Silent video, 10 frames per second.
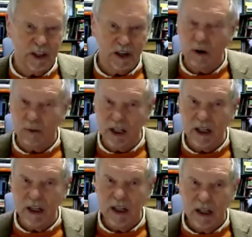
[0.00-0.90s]
an
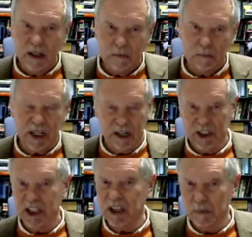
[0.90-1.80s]
army
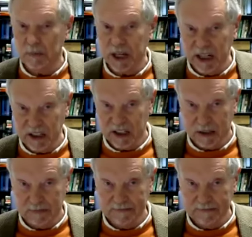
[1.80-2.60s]
because he's up against it.